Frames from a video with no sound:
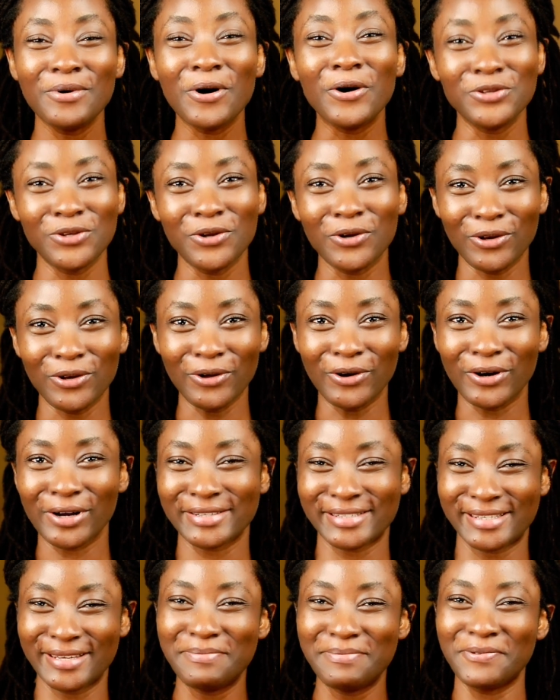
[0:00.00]
on your
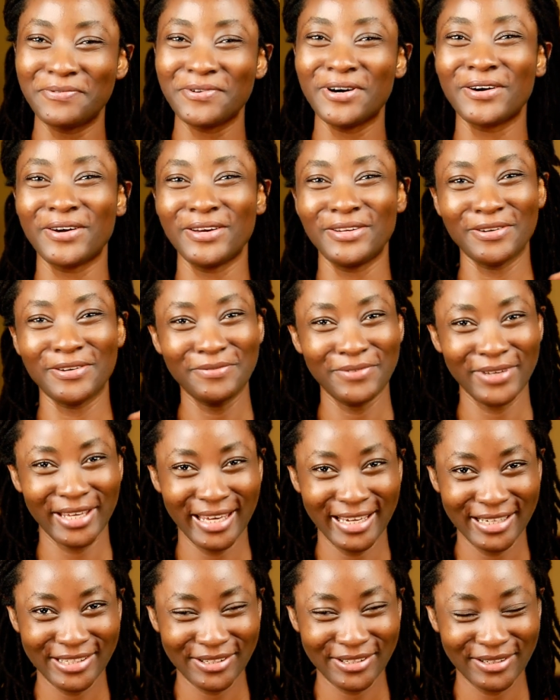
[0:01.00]
locks before going on
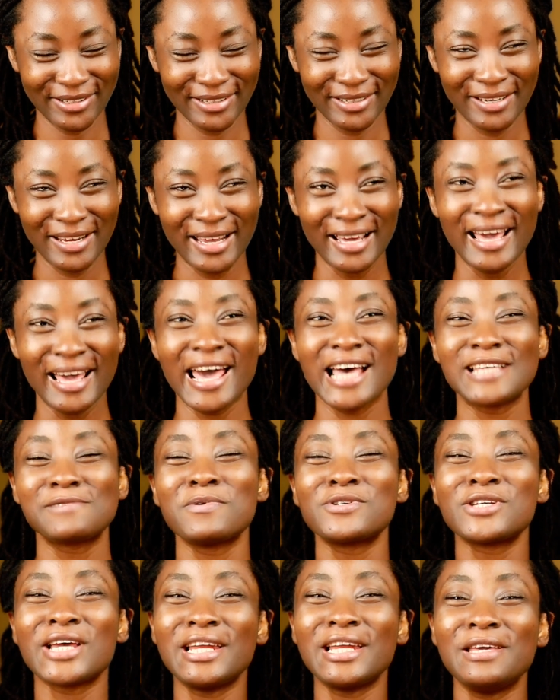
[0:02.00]
vacation,
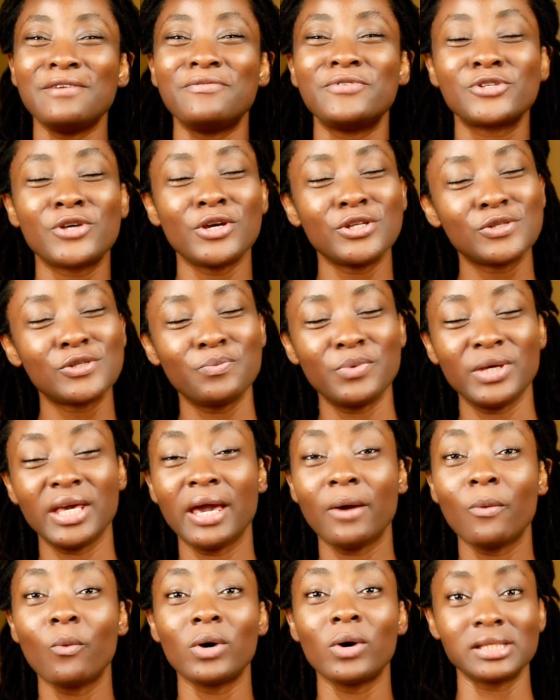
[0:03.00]
especially if it's going to be
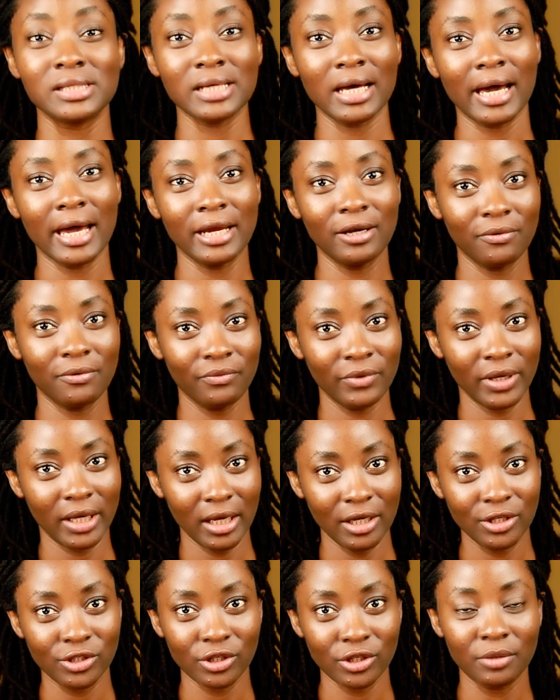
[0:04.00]
a water kind of
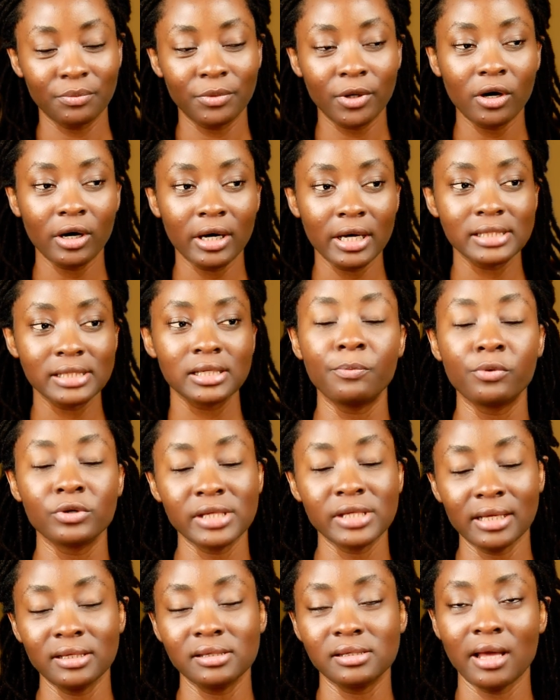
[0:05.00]
vacation, because
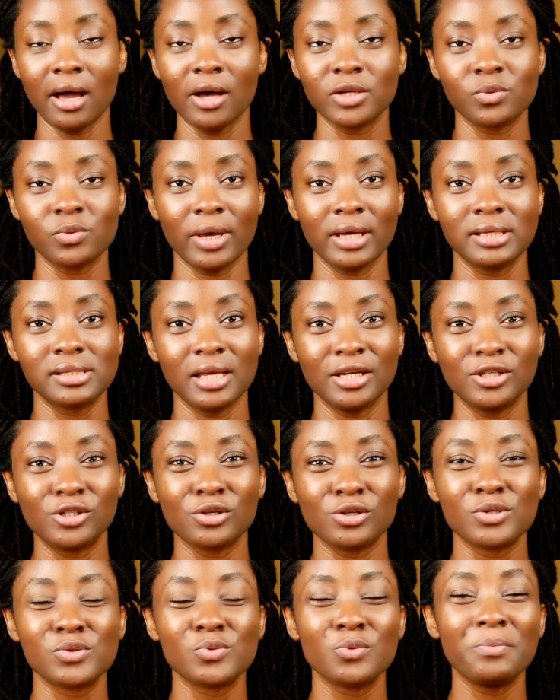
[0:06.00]
protective styles with
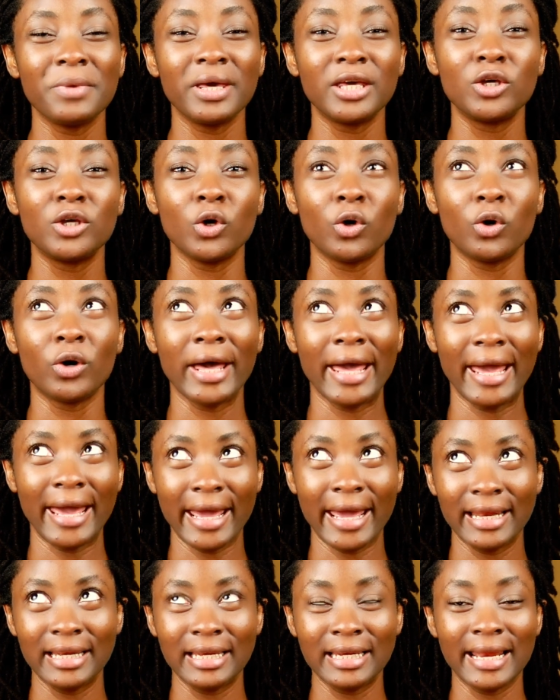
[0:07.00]
extensions will make your
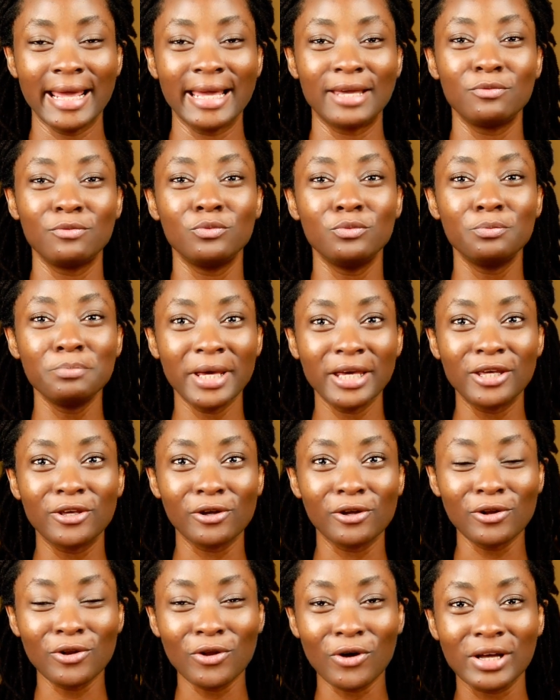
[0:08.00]
head, make
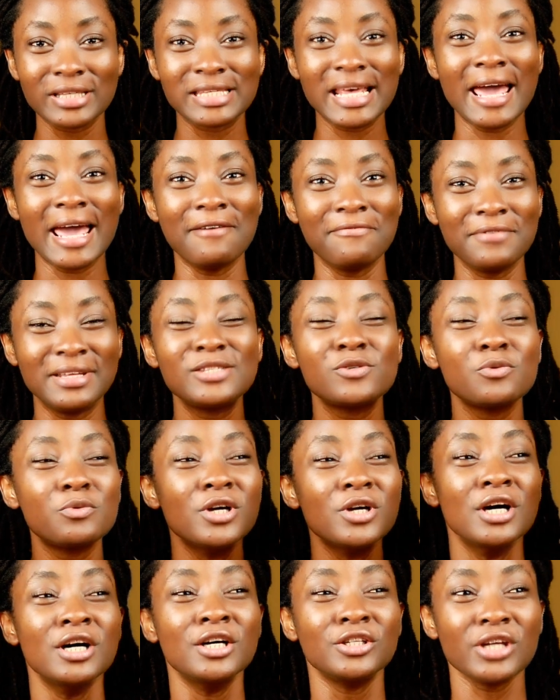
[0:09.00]
your locks heavy. It
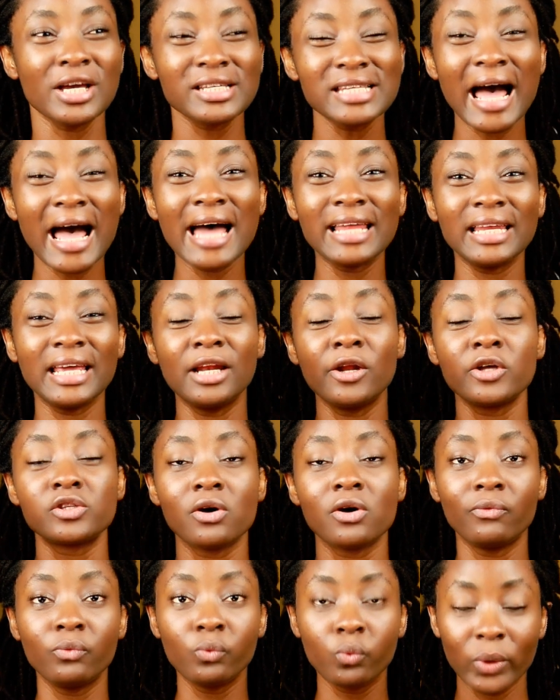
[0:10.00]
will just add a
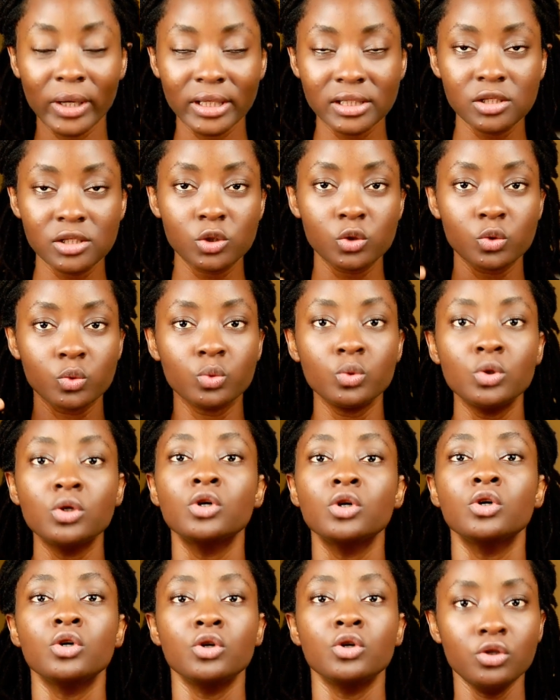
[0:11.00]
lot of weight to
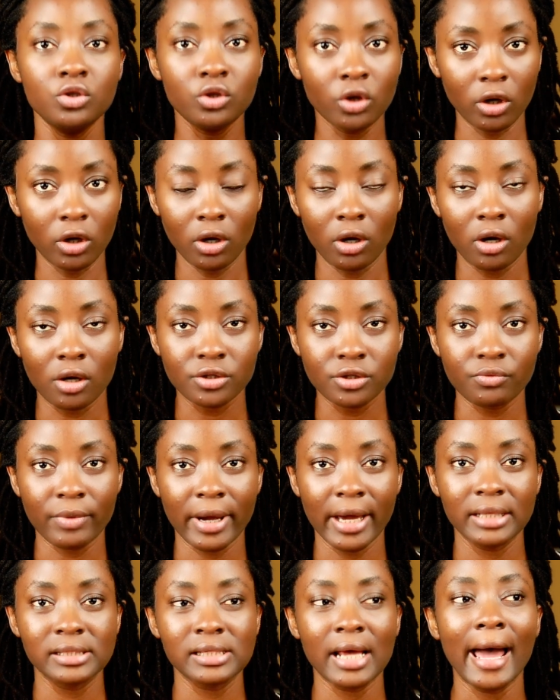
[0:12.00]
your locks,
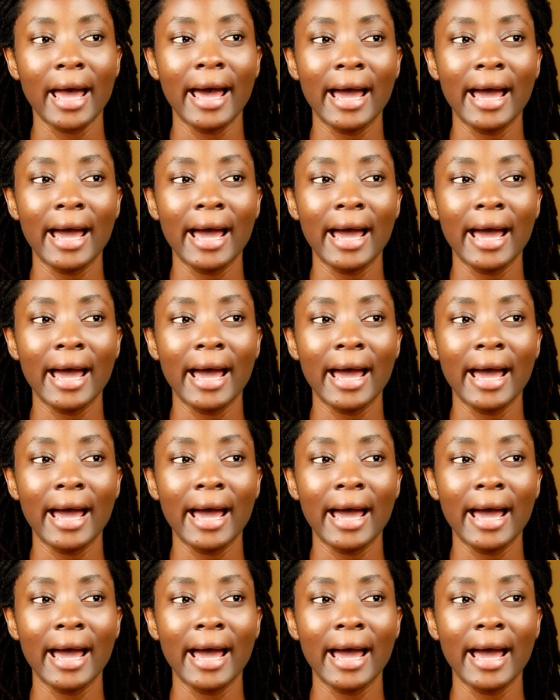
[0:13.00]
right?